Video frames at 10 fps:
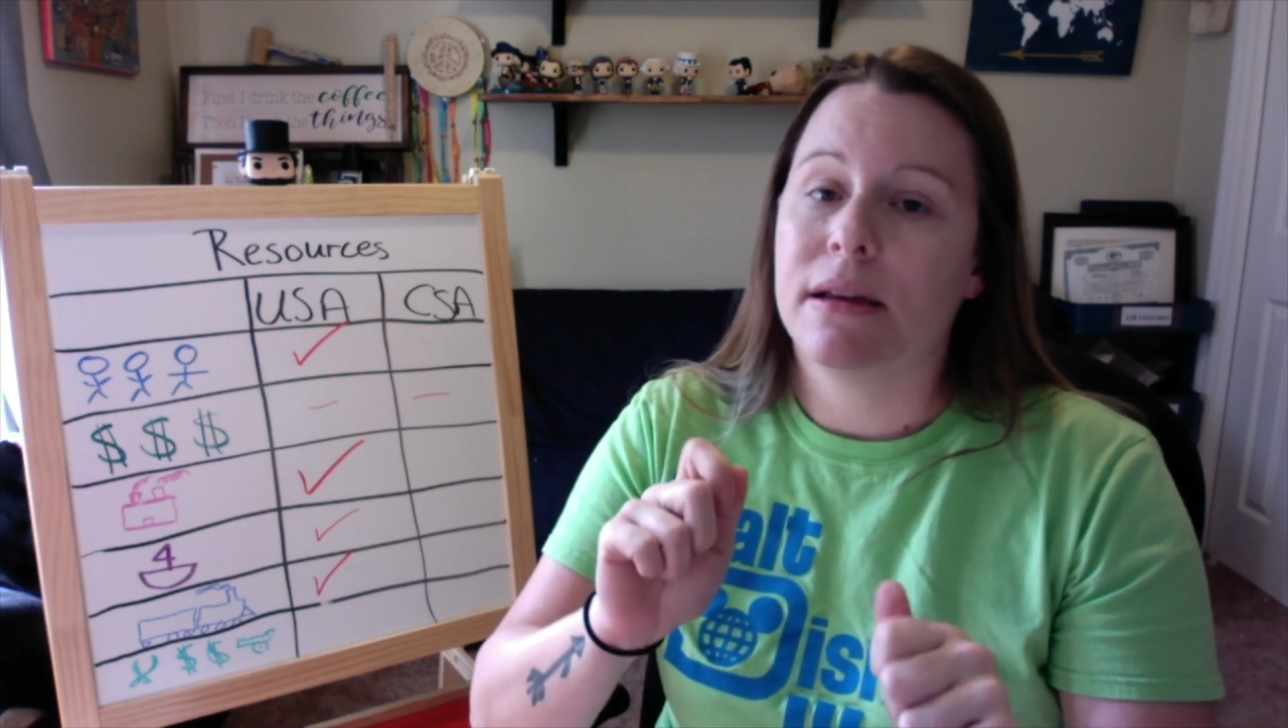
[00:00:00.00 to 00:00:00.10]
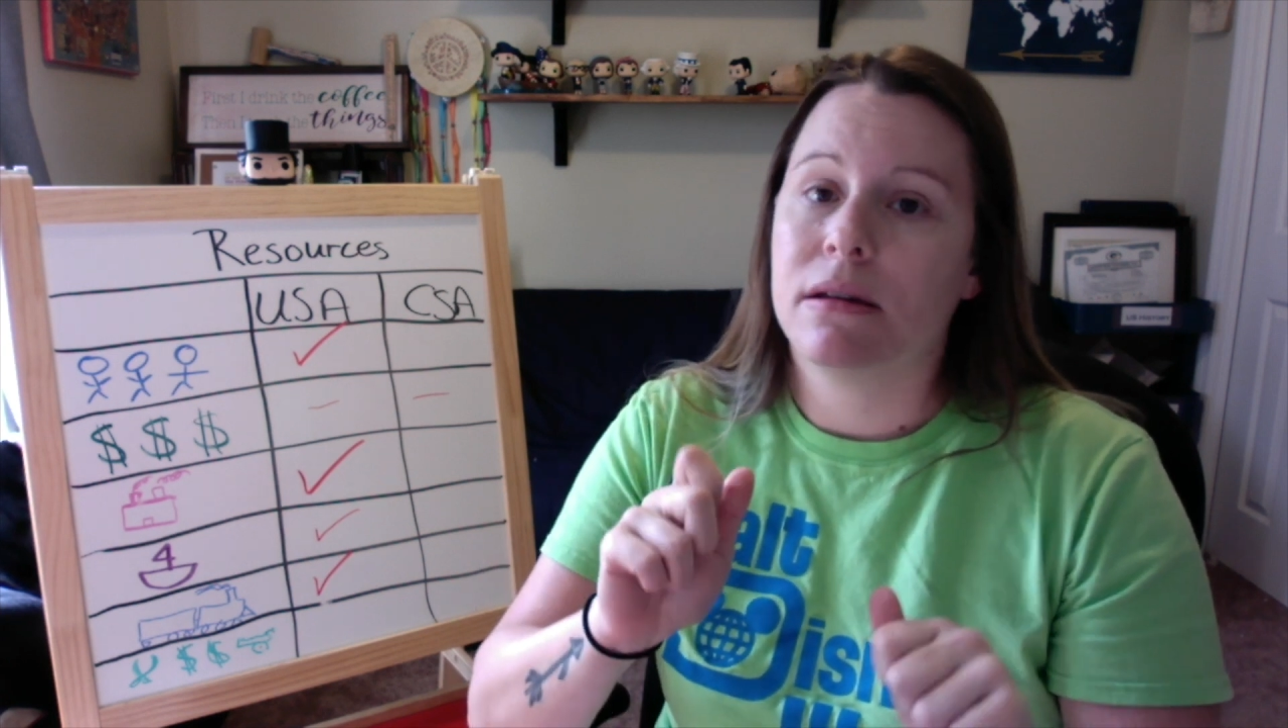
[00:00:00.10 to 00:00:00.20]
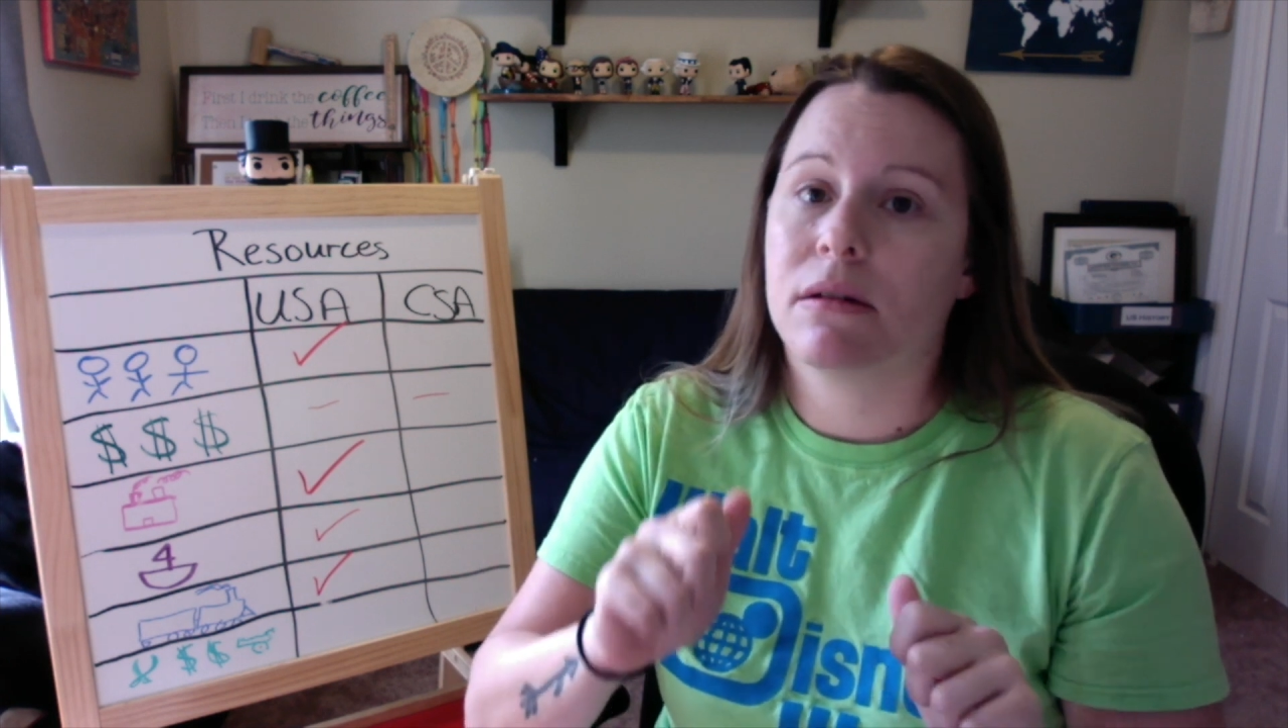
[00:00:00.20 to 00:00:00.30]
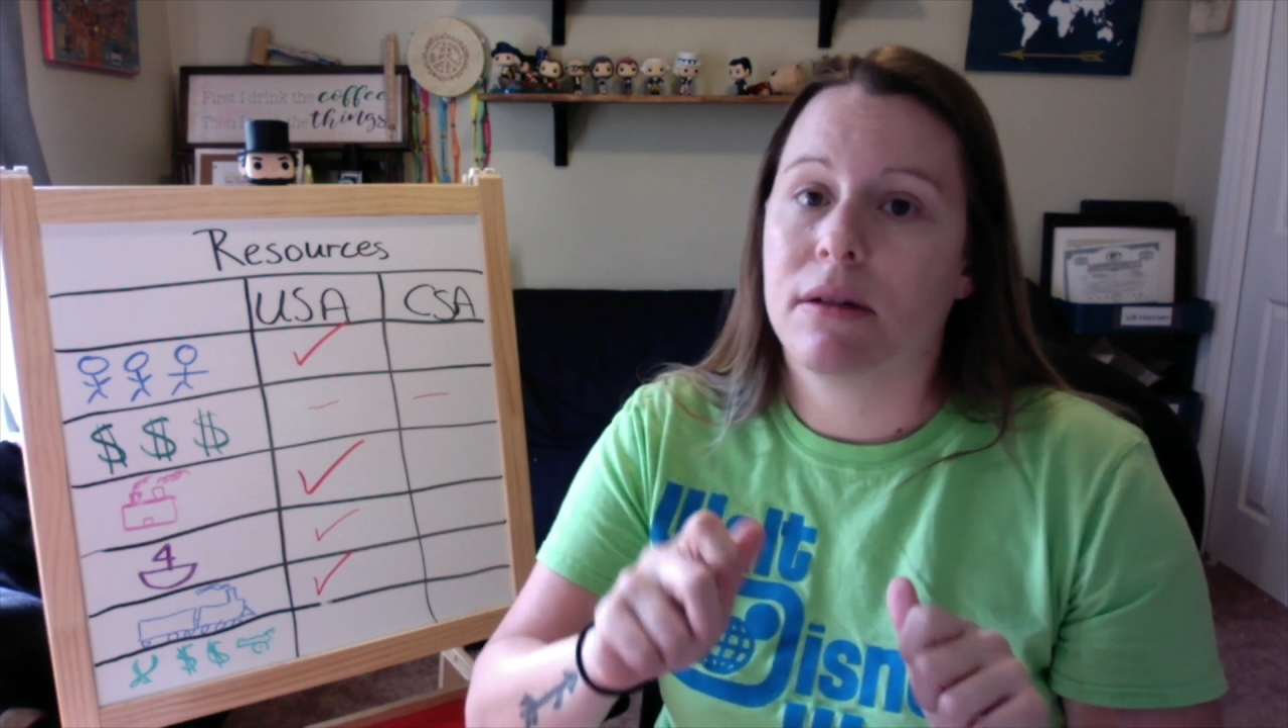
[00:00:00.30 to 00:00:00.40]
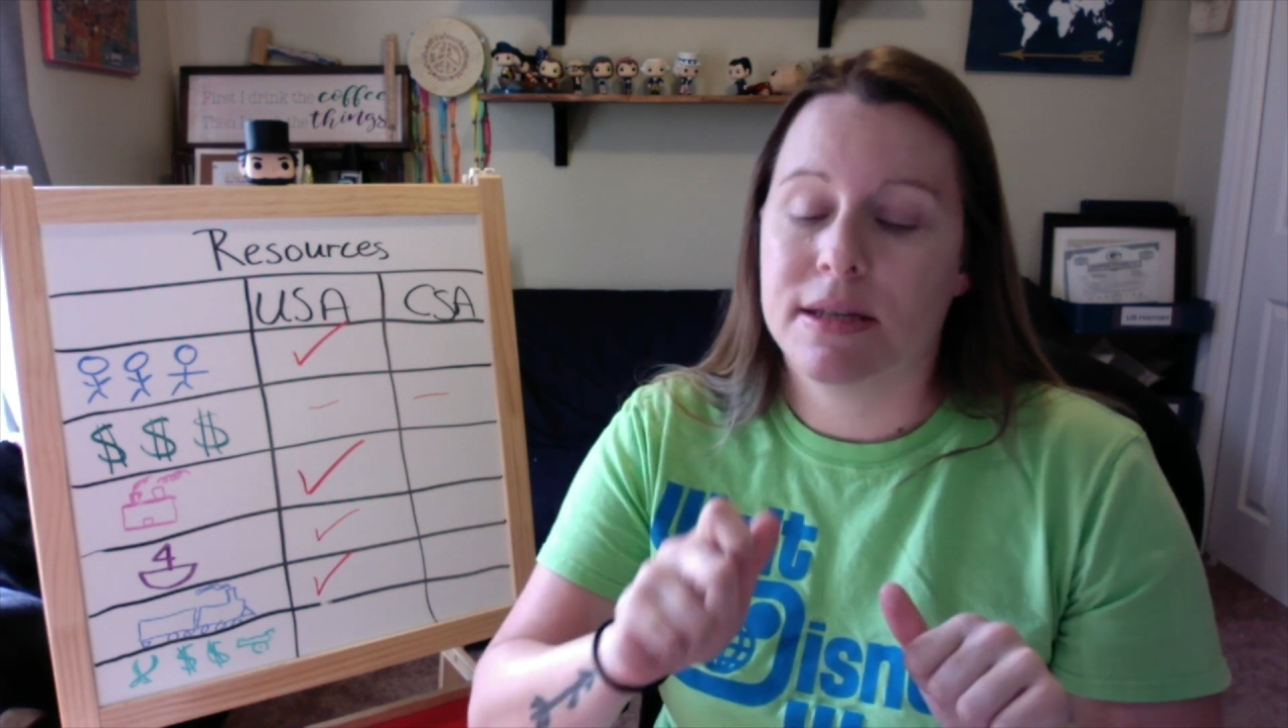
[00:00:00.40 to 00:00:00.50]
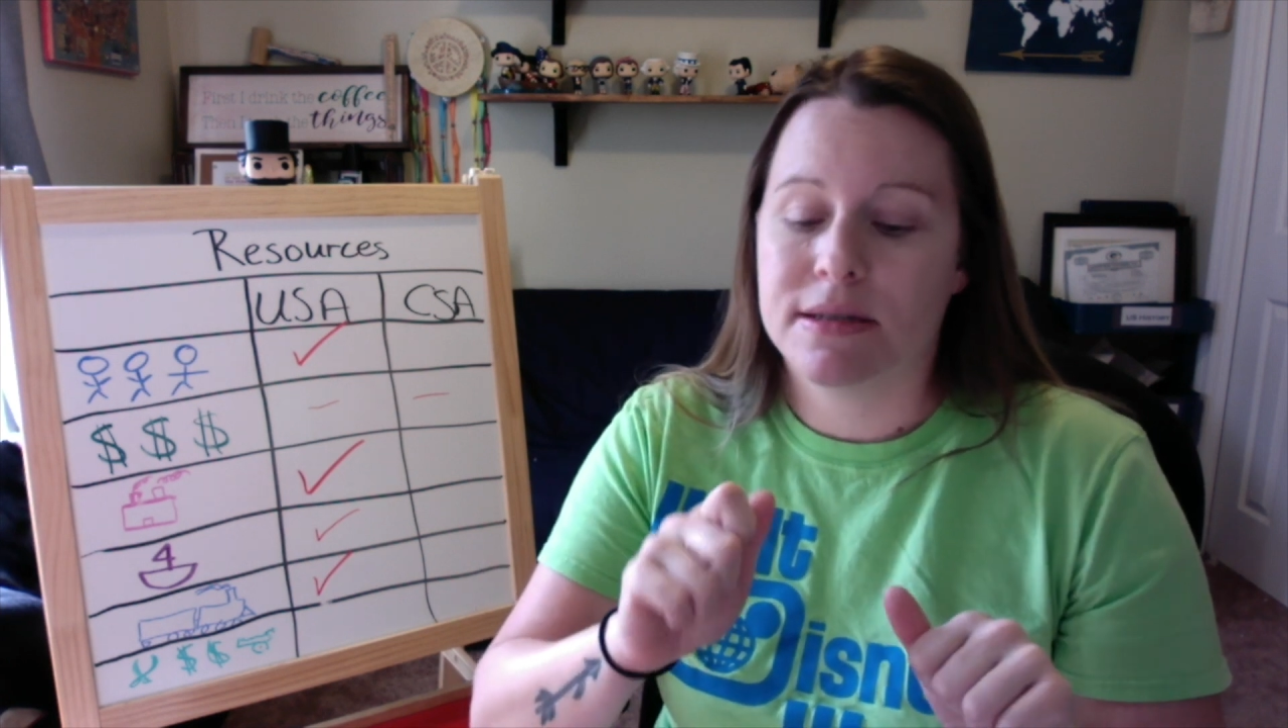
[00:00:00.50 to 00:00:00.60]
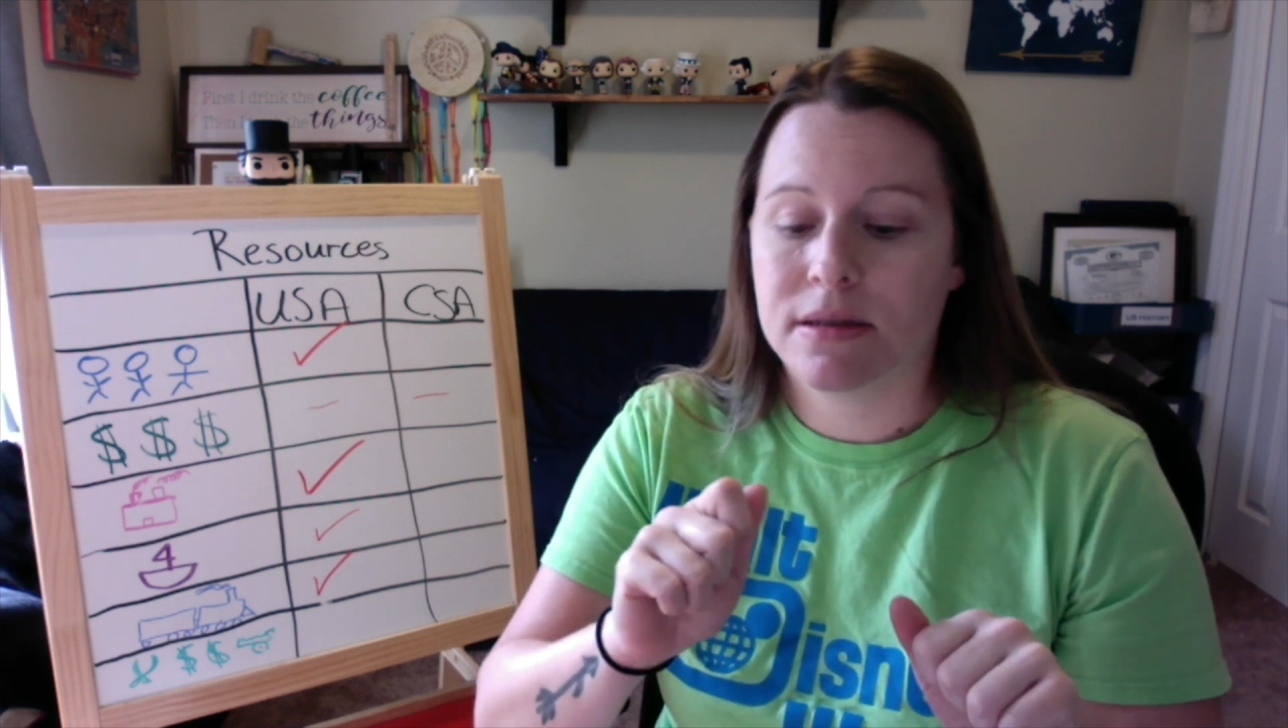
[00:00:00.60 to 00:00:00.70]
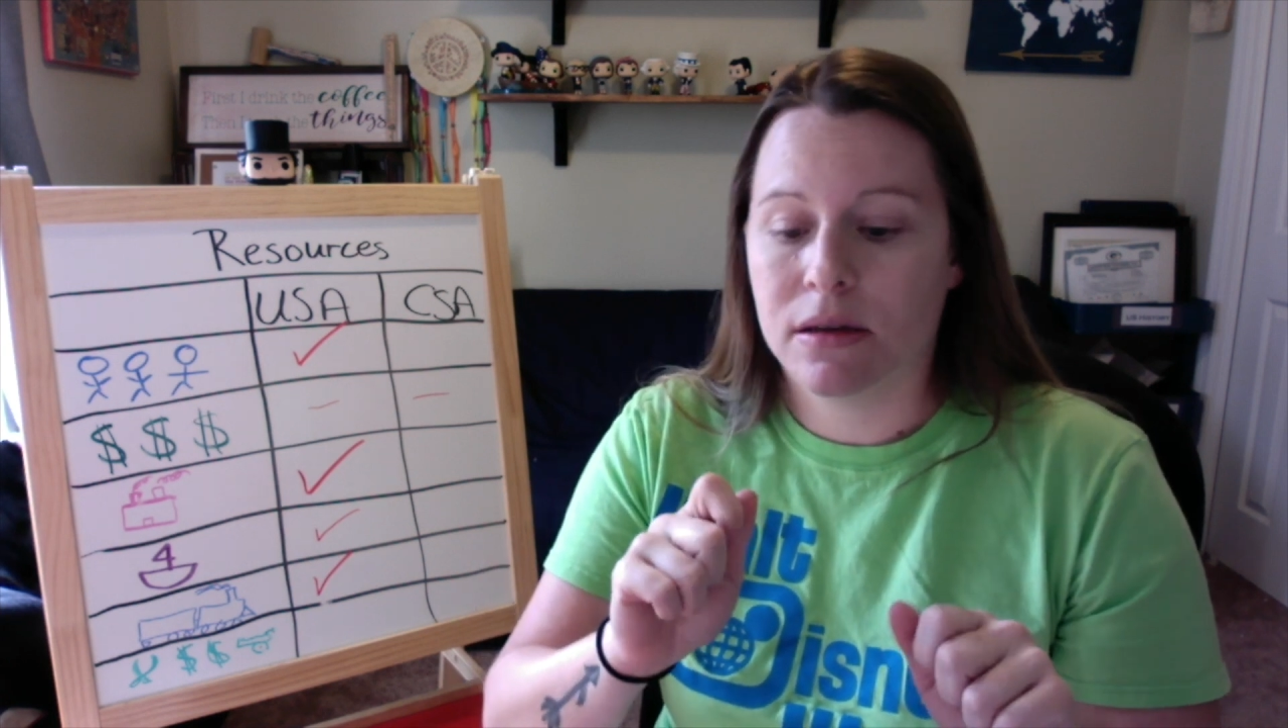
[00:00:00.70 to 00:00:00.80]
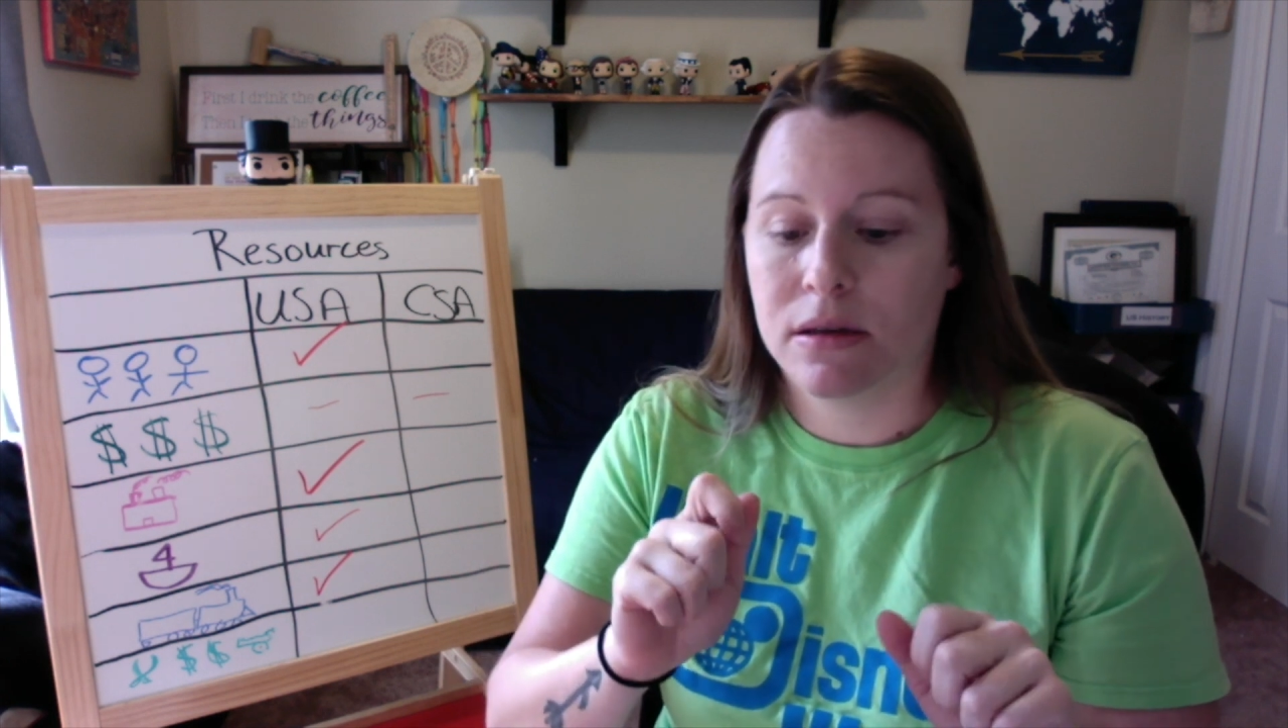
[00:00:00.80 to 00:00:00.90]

here is